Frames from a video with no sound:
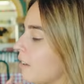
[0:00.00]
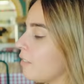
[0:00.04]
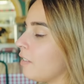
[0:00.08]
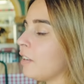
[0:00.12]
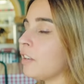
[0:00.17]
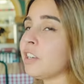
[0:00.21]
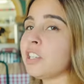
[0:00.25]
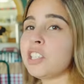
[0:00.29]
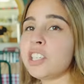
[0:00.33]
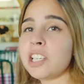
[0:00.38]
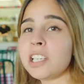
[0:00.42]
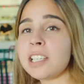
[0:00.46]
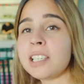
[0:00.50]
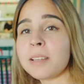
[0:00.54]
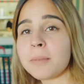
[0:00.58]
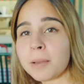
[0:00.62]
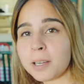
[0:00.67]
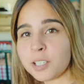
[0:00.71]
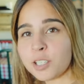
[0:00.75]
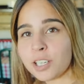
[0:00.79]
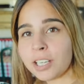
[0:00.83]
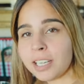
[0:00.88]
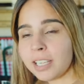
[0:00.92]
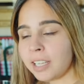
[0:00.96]
You're just about
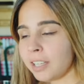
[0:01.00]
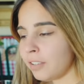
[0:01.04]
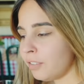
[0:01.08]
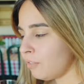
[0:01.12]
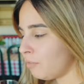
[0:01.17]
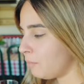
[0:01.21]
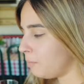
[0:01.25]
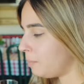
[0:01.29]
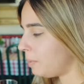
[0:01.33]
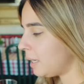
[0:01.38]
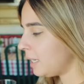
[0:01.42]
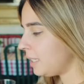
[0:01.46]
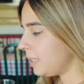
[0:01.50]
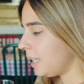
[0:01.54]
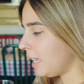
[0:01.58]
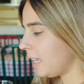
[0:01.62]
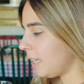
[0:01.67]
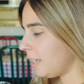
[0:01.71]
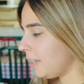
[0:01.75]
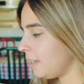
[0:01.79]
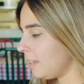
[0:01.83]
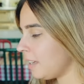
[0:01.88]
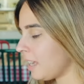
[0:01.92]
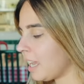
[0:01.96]
to leave, but
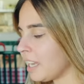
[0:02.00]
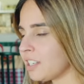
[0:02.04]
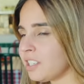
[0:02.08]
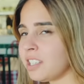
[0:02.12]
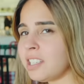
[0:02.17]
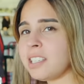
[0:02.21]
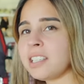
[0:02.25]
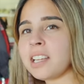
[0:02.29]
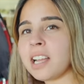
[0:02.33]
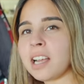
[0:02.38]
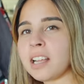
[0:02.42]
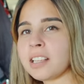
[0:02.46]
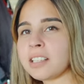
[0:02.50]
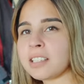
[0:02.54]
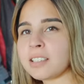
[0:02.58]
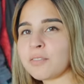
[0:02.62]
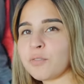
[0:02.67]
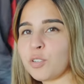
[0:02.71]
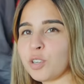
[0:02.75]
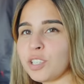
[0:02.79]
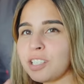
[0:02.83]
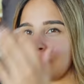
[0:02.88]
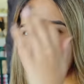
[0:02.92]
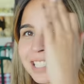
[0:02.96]
then I just asked
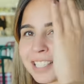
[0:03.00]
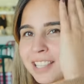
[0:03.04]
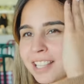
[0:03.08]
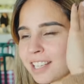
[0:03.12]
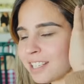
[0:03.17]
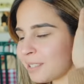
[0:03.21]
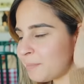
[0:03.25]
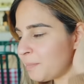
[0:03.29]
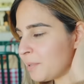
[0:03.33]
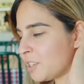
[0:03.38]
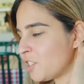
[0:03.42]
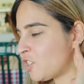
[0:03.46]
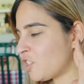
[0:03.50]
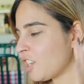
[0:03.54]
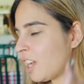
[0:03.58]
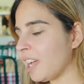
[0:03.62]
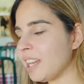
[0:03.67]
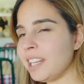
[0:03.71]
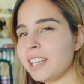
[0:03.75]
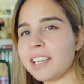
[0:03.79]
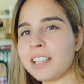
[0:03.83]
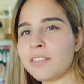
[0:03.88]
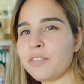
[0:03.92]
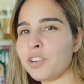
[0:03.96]
what's the
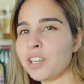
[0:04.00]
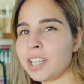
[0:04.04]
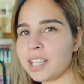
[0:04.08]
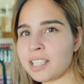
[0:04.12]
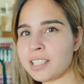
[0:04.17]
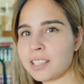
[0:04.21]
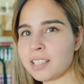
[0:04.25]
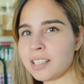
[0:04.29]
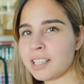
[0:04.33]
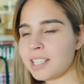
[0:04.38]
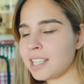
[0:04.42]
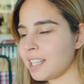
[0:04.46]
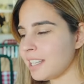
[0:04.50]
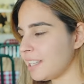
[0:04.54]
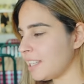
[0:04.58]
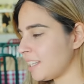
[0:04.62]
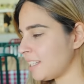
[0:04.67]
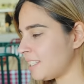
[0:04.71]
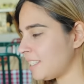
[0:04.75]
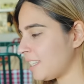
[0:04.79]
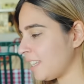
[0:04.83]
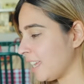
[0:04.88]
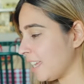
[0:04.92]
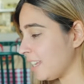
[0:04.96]
specialty for desserts, and they
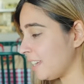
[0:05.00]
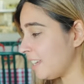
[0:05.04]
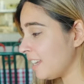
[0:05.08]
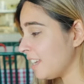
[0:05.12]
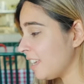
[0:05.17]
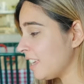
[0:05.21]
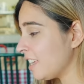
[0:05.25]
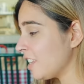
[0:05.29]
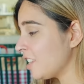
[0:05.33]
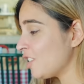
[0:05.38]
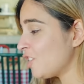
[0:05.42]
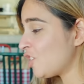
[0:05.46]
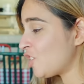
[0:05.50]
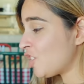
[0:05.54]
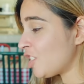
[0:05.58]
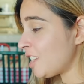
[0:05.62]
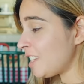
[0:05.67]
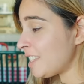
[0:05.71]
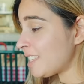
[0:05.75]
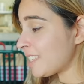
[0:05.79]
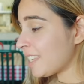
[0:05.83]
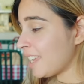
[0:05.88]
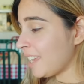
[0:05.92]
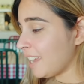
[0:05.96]
said
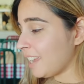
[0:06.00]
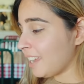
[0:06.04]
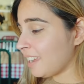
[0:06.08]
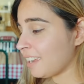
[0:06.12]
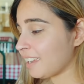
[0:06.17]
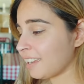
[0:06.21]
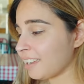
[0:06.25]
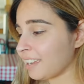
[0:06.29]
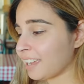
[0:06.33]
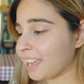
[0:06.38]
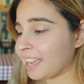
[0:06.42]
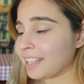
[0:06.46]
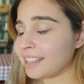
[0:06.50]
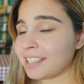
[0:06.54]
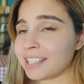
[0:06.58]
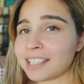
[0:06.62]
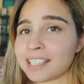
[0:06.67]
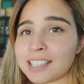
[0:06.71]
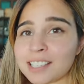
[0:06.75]
cheesecake, and this